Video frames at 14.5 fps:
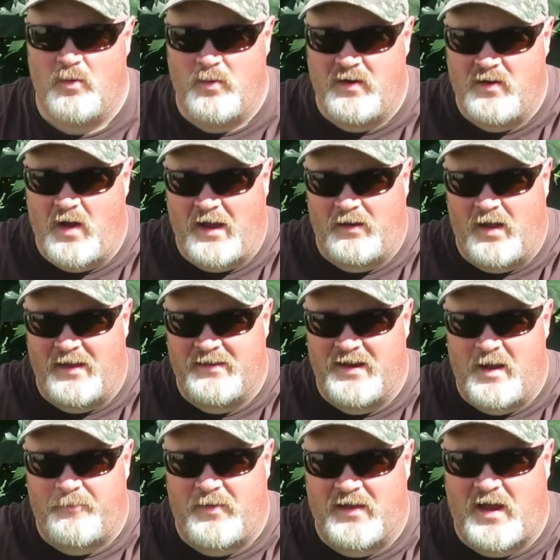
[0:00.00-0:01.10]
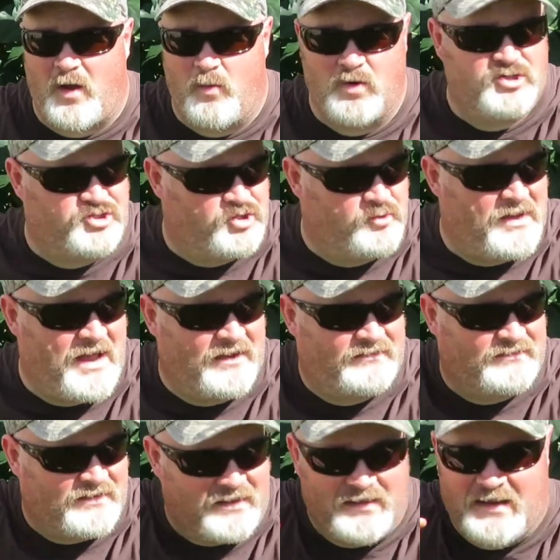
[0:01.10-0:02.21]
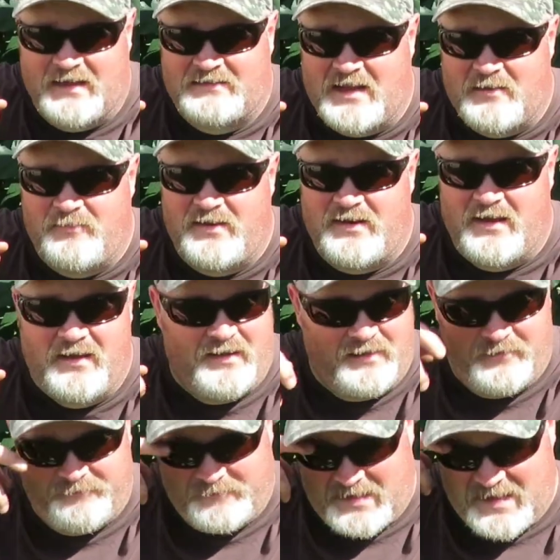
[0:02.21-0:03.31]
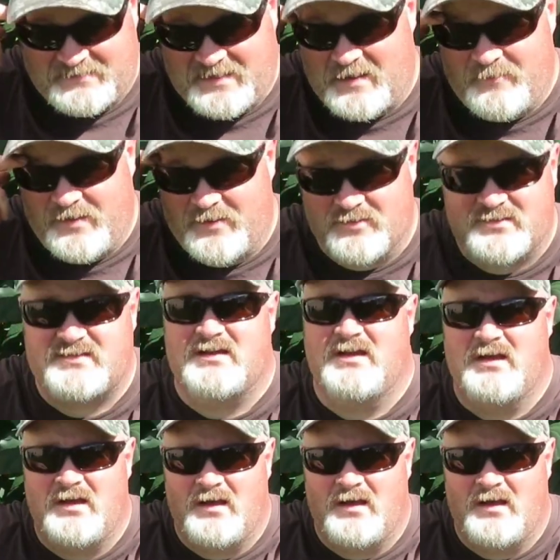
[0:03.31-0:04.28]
I lined it up like I would shoot at 10 meters,